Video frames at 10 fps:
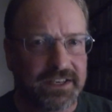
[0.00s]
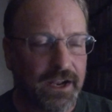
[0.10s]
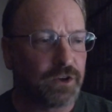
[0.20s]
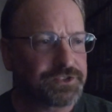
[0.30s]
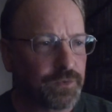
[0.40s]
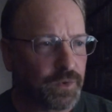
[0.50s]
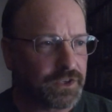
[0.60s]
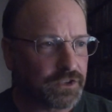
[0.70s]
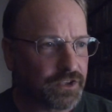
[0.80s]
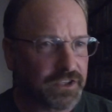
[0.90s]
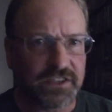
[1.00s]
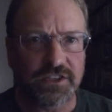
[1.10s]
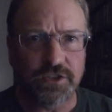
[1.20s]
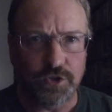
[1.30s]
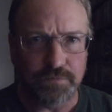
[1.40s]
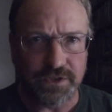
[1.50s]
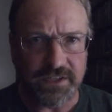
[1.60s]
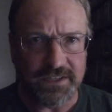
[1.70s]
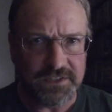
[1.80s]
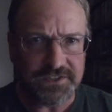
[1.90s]
And I also wanted to look at canoe
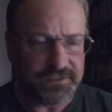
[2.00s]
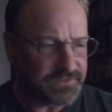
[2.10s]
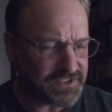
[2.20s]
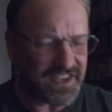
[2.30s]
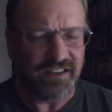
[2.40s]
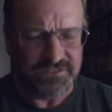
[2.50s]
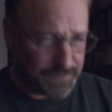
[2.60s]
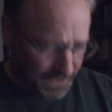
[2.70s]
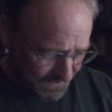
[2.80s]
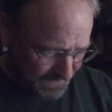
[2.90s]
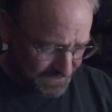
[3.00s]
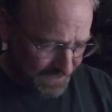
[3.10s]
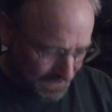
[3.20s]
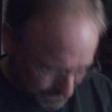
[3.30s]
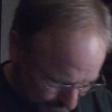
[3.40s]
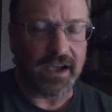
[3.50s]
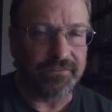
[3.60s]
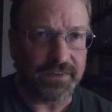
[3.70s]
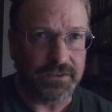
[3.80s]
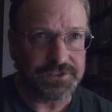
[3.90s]
put-ins, and I'll just put it like this, guys. I
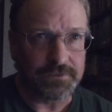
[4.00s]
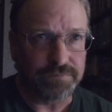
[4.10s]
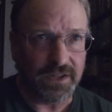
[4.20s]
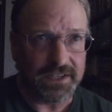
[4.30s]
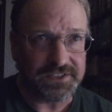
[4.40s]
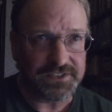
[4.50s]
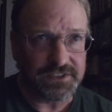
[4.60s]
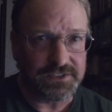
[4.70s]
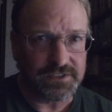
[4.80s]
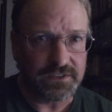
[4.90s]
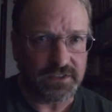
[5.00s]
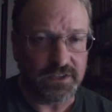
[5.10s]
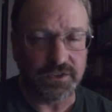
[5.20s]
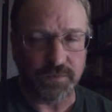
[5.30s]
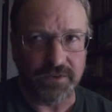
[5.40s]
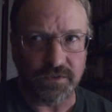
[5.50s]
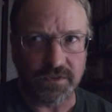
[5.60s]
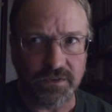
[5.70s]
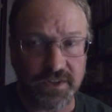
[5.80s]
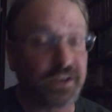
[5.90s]
found some places in the
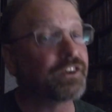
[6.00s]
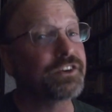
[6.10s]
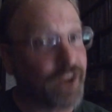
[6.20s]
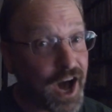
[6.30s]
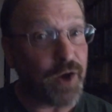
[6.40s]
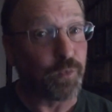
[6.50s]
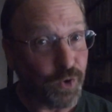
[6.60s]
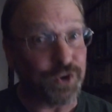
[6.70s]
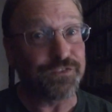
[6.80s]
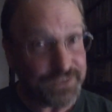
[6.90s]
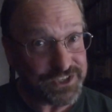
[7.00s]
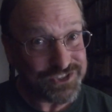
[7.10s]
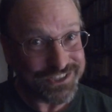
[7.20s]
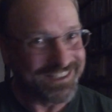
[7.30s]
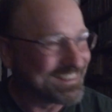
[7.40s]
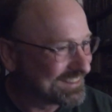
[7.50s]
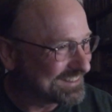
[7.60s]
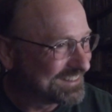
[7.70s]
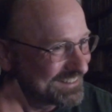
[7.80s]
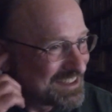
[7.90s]
river that are not worth fishing.
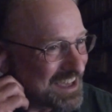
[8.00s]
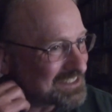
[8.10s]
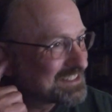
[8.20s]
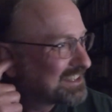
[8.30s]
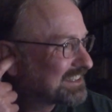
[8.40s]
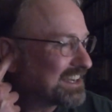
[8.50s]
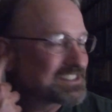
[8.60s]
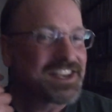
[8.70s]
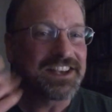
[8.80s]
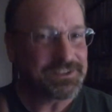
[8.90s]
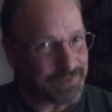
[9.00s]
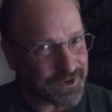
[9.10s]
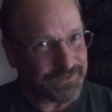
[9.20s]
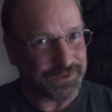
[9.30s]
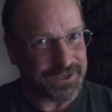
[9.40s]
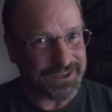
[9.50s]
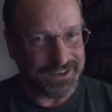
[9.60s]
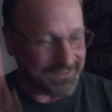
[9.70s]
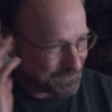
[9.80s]
That's part of a recon.